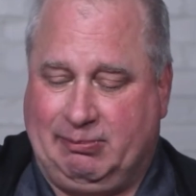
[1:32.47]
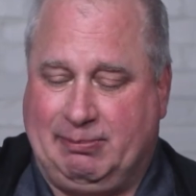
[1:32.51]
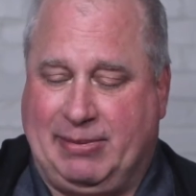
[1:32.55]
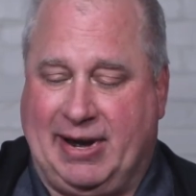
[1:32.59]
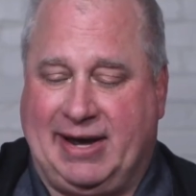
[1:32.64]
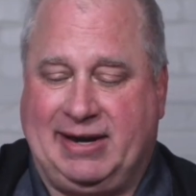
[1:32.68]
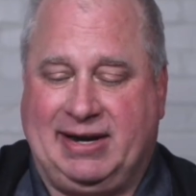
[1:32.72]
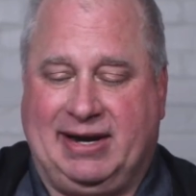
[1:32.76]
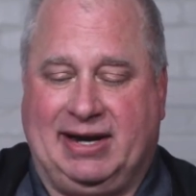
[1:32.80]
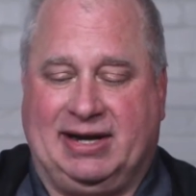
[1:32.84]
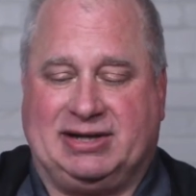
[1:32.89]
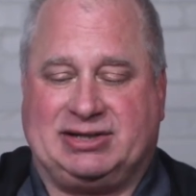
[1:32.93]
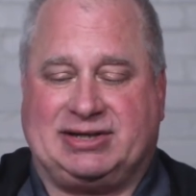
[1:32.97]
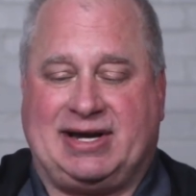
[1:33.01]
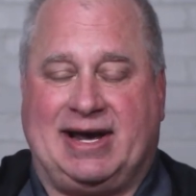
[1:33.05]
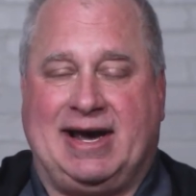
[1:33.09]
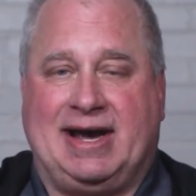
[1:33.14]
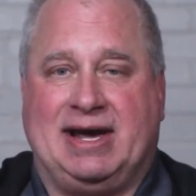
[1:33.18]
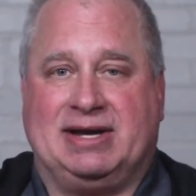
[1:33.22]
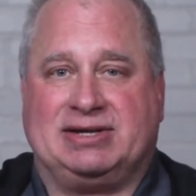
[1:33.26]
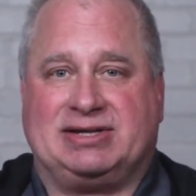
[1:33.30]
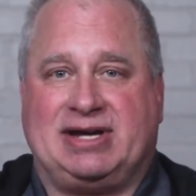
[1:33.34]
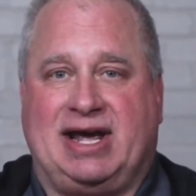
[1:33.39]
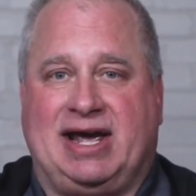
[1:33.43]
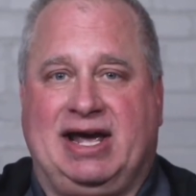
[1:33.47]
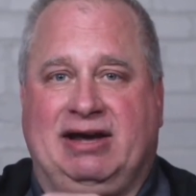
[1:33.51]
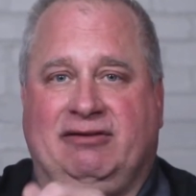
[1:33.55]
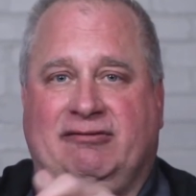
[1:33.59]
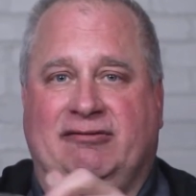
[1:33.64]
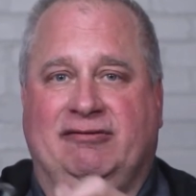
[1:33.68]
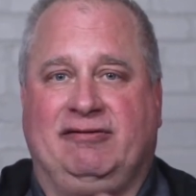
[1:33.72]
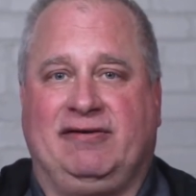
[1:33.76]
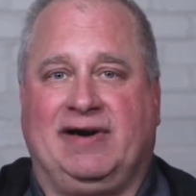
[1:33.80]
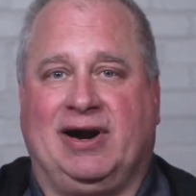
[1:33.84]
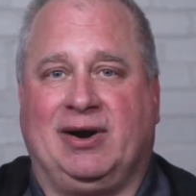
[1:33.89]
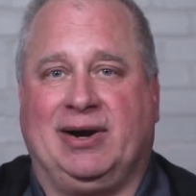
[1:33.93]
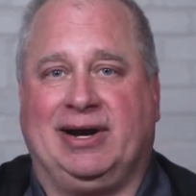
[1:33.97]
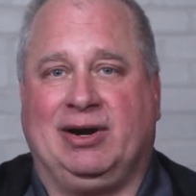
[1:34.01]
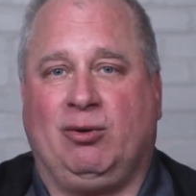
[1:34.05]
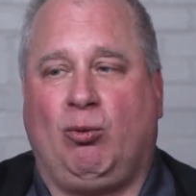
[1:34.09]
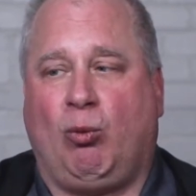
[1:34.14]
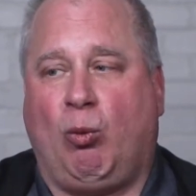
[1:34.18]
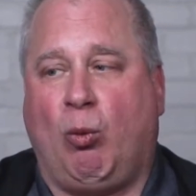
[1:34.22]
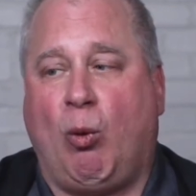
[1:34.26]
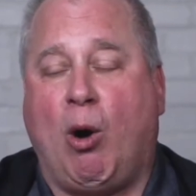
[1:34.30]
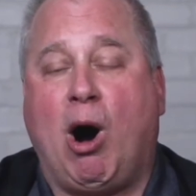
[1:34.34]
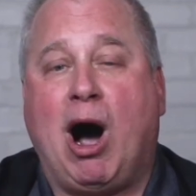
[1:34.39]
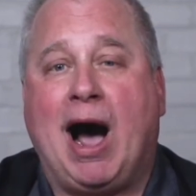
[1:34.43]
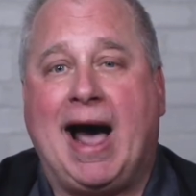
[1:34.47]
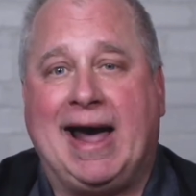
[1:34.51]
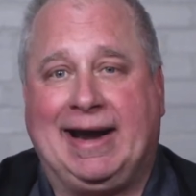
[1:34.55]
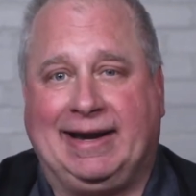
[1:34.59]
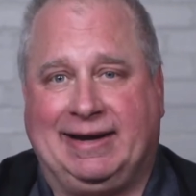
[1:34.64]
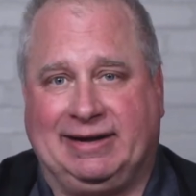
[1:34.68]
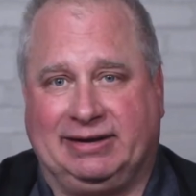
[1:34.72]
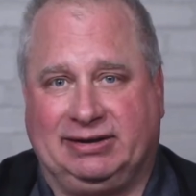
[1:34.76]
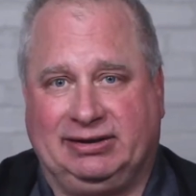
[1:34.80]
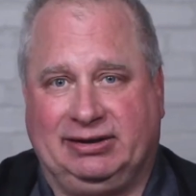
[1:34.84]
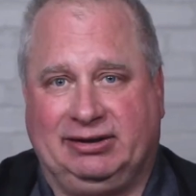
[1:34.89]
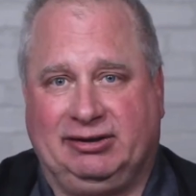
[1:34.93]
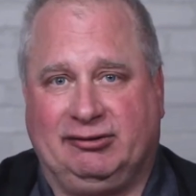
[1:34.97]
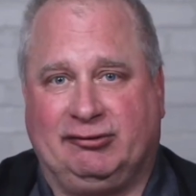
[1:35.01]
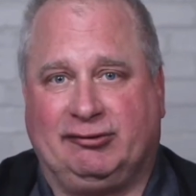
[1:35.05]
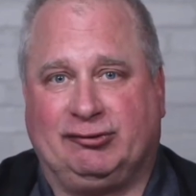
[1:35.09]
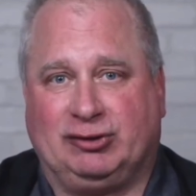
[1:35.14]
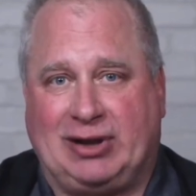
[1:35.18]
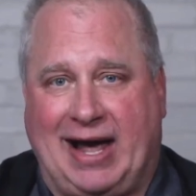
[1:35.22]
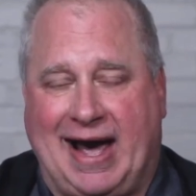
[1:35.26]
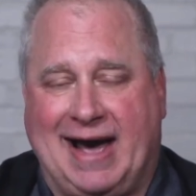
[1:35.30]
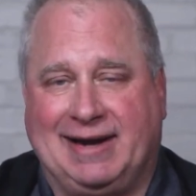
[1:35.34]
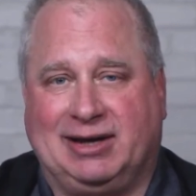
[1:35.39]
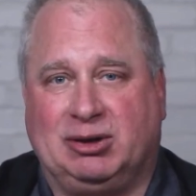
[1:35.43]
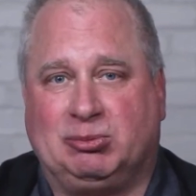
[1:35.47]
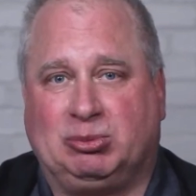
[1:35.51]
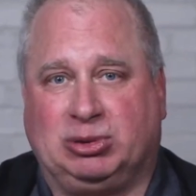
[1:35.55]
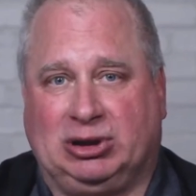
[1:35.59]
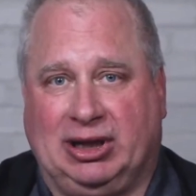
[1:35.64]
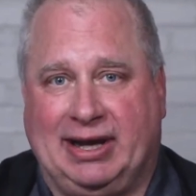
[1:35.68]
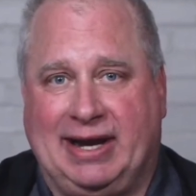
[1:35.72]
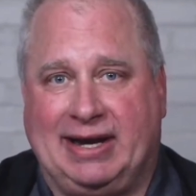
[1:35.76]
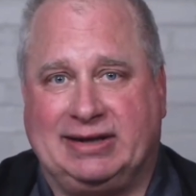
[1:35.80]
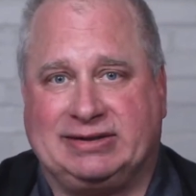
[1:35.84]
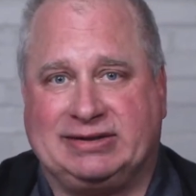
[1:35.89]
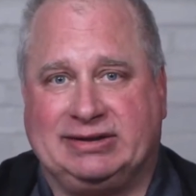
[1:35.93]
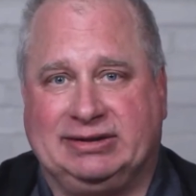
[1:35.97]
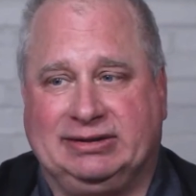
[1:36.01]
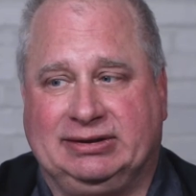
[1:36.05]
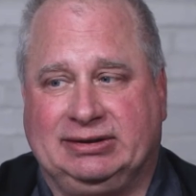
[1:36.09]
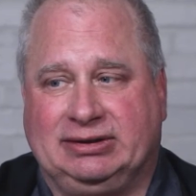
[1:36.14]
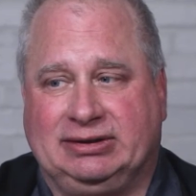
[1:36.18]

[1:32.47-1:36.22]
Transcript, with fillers: Bendix has a very wide flat plate